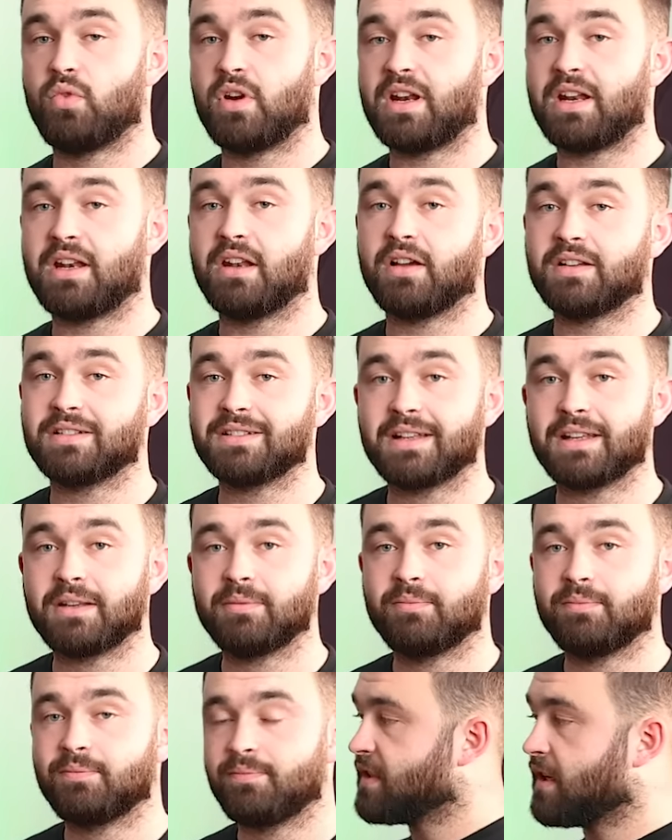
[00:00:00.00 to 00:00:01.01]
really nicely.
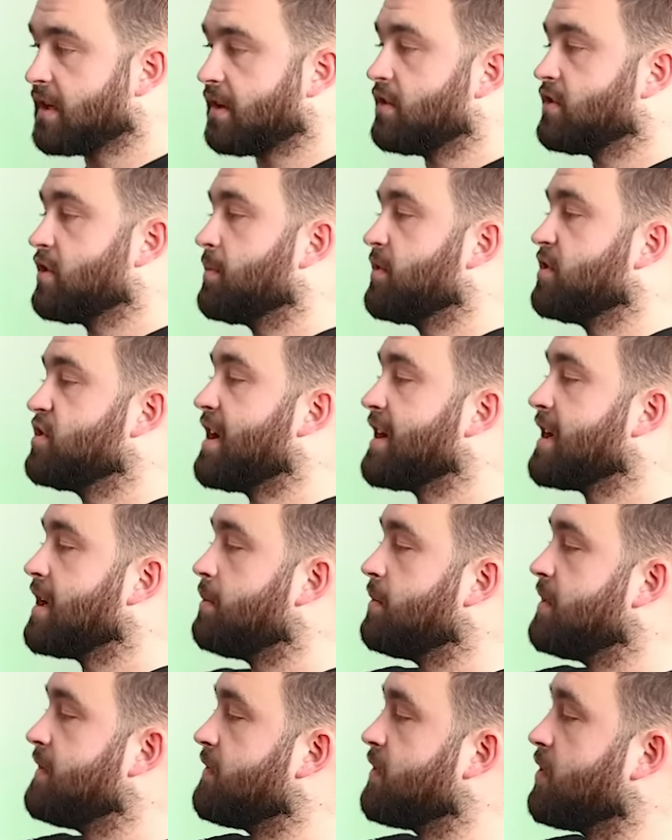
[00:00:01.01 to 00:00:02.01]
Starting at the top of the
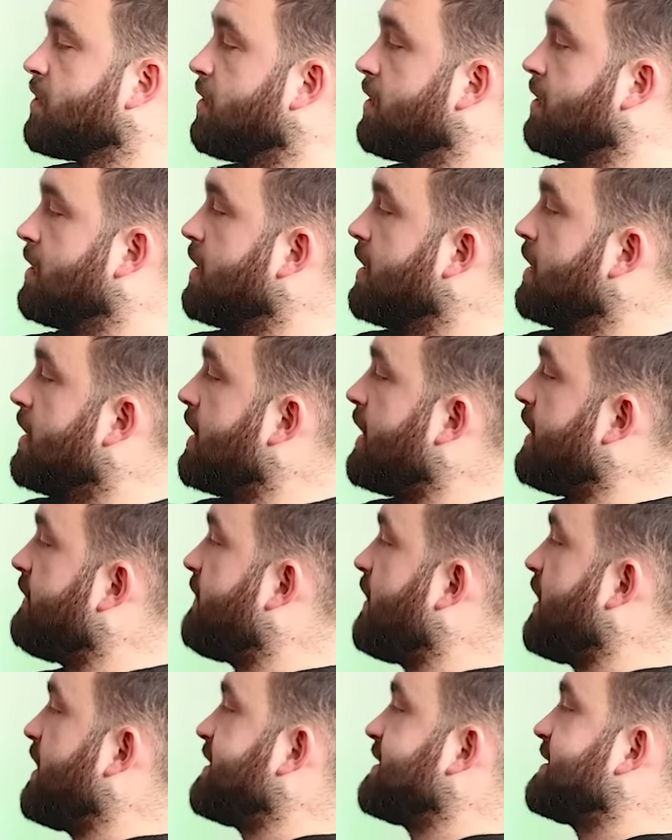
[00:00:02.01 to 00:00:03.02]
jacket, we've got a
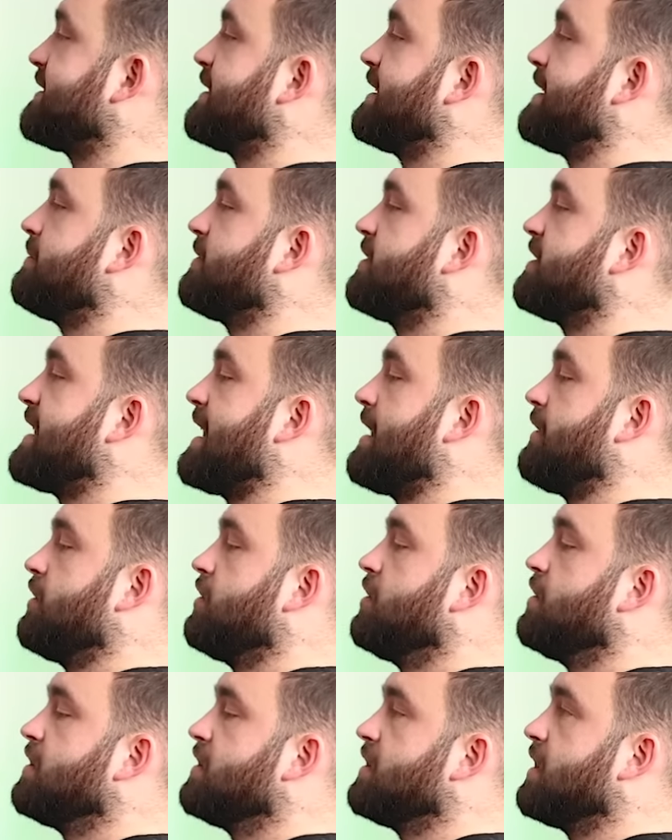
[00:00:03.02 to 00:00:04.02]
very slimmed down
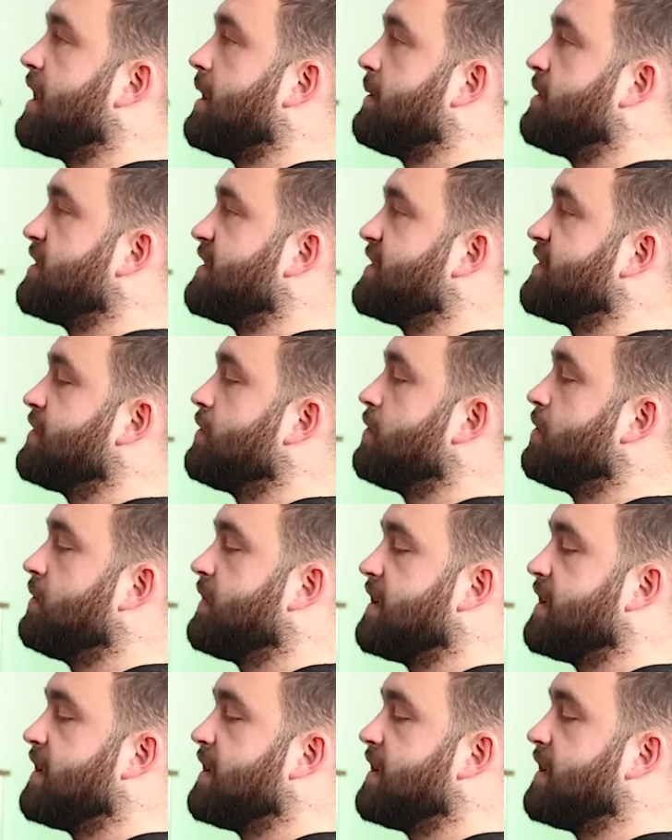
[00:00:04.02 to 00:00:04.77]
hood like we just saw.